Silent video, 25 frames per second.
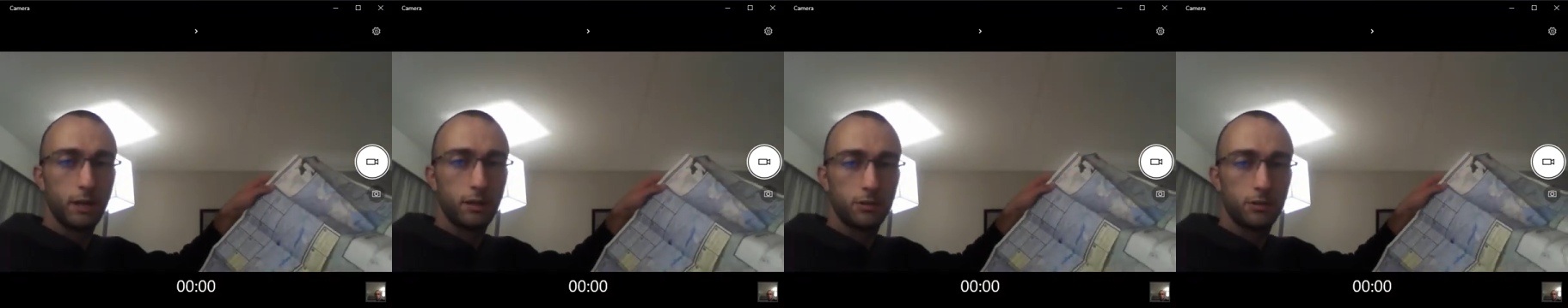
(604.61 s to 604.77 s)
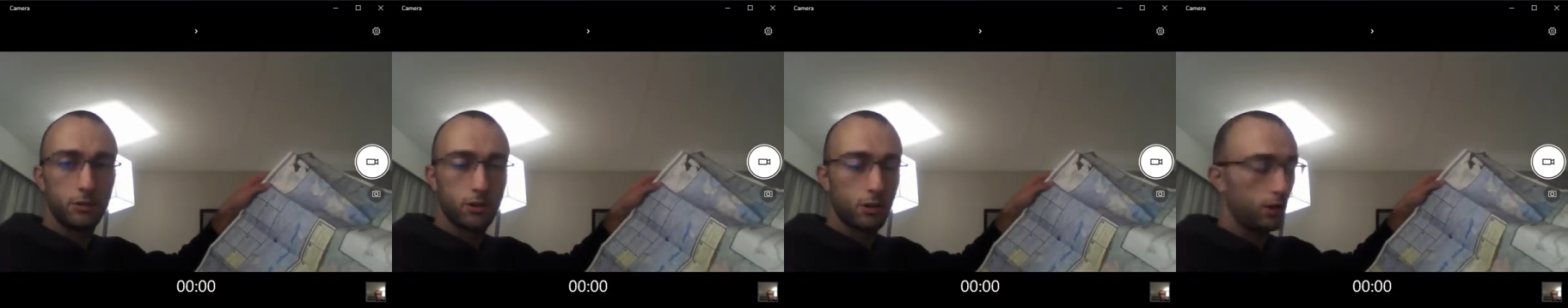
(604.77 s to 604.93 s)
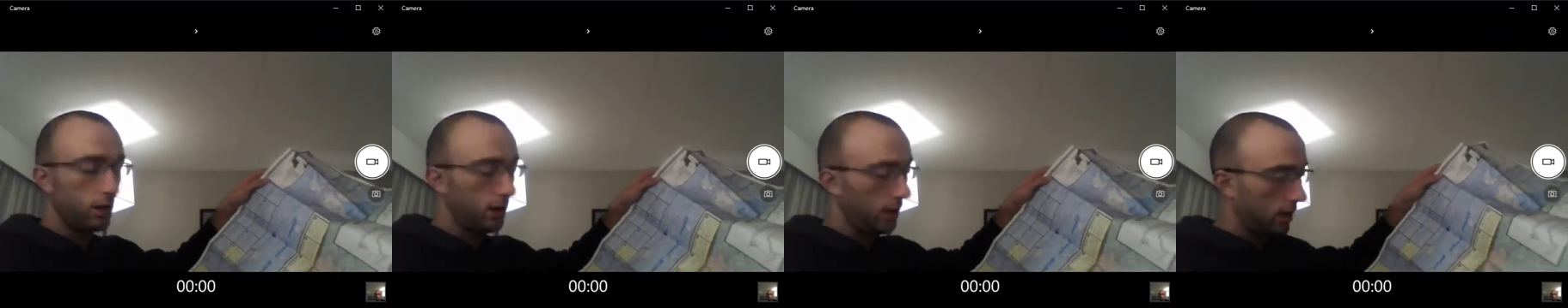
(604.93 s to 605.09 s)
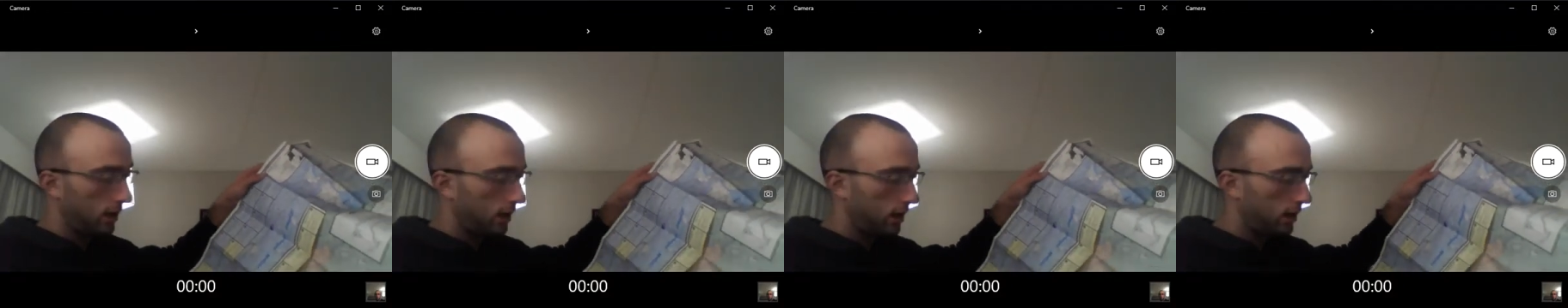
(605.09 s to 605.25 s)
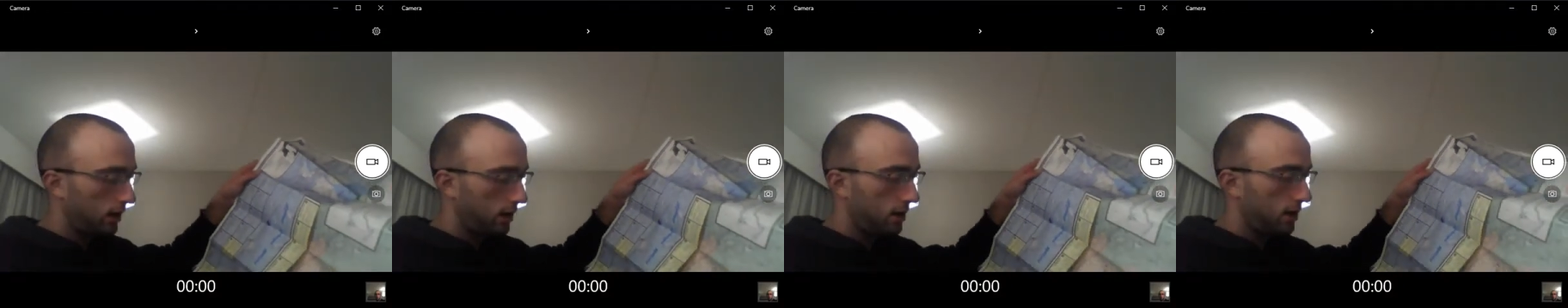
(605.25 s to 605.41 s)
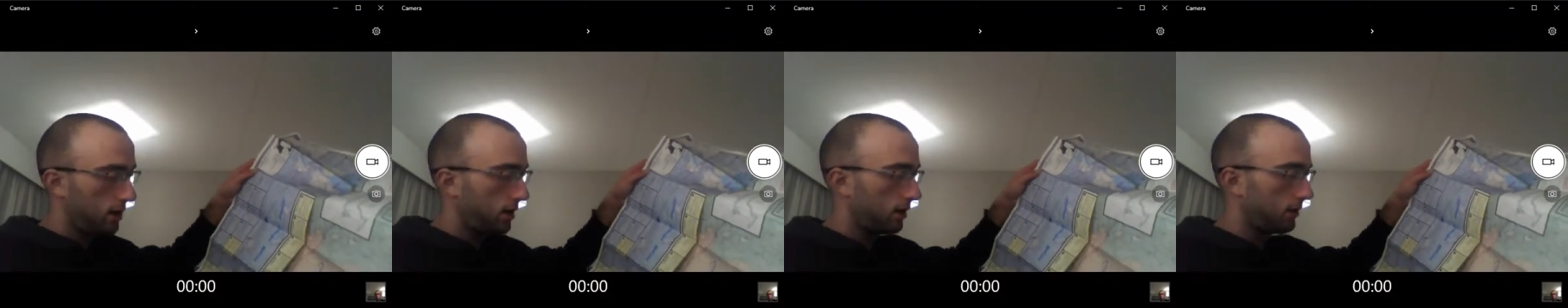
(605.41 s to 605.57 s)
so I gotta
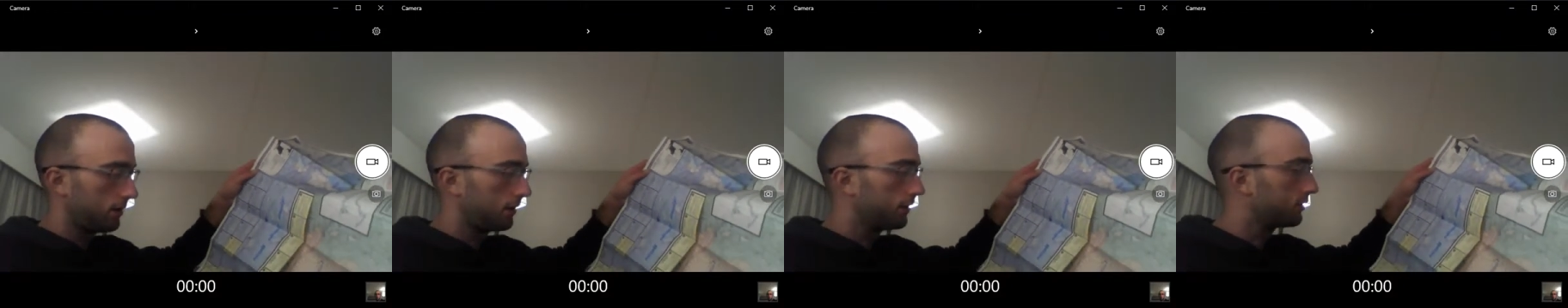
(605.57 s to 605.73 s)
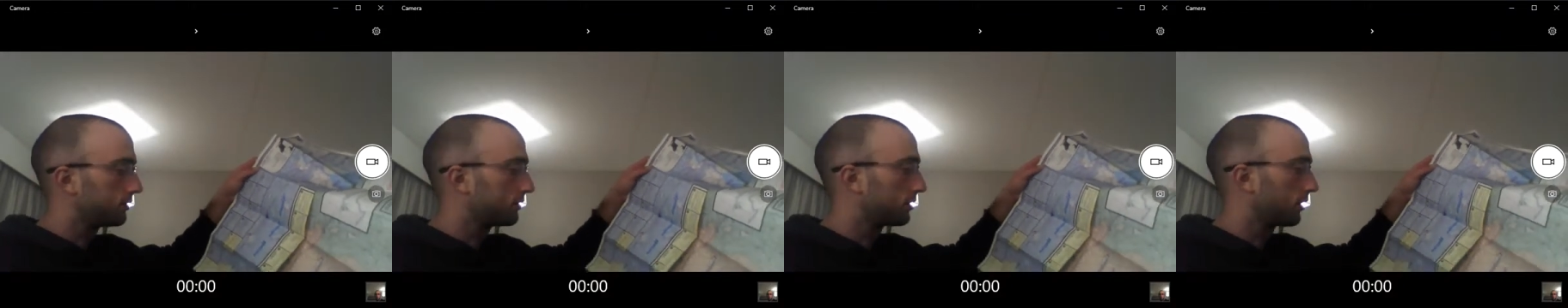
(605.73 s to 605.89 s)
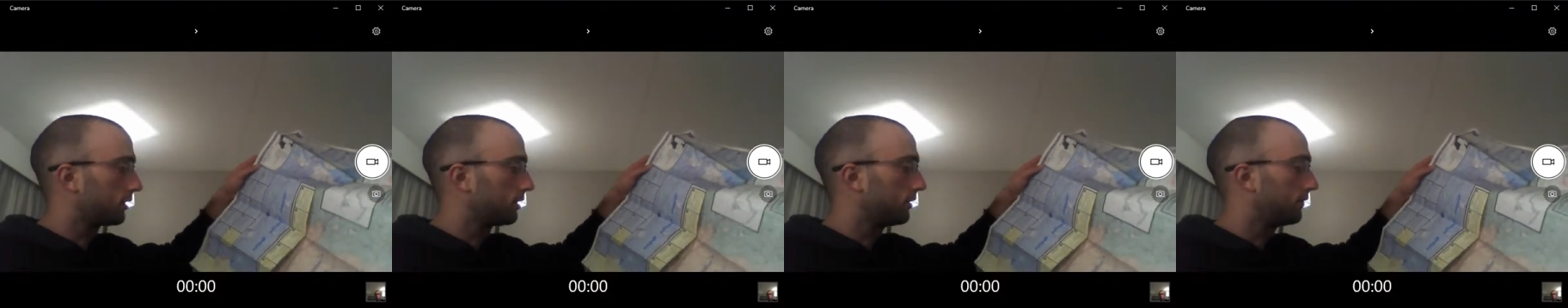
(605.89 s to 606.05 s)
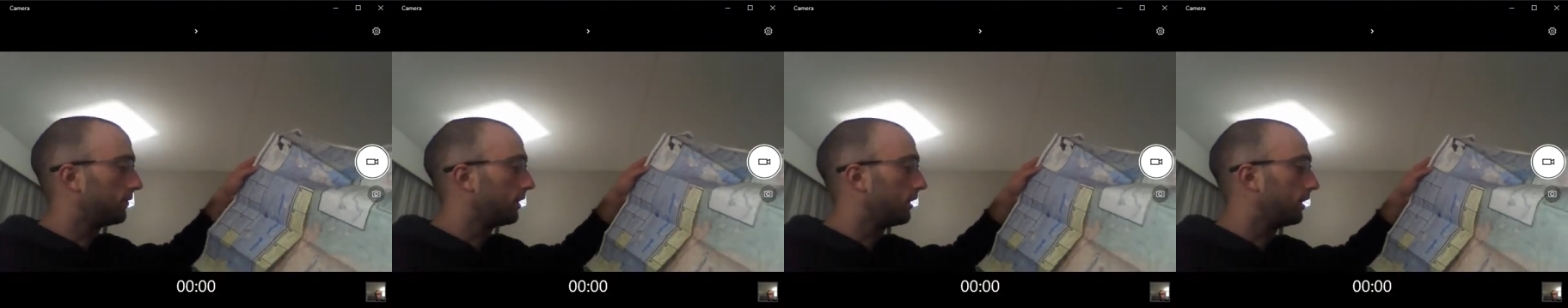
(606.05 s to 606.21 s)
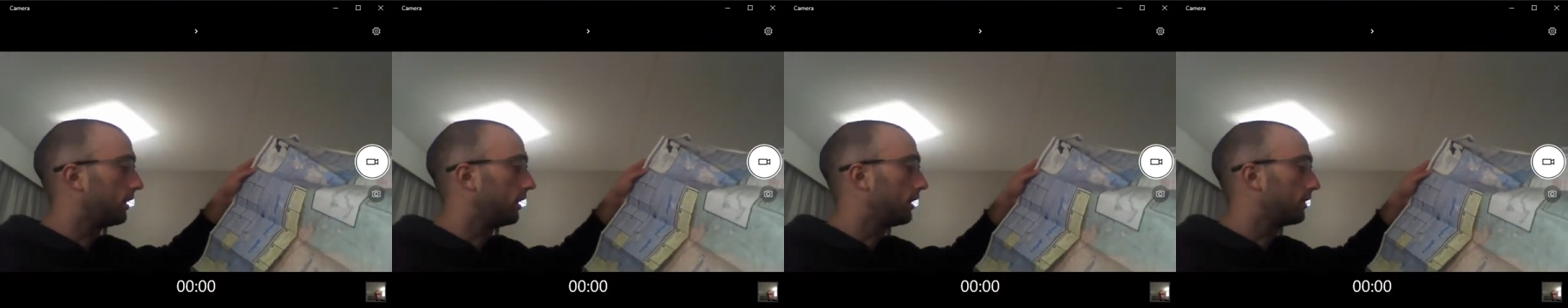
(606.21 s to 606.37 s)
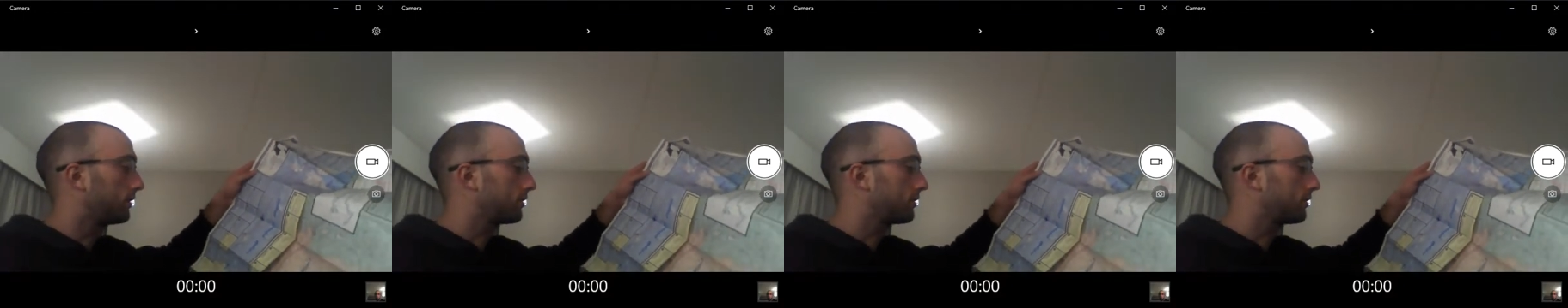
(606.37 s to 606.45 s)
had to restart the video,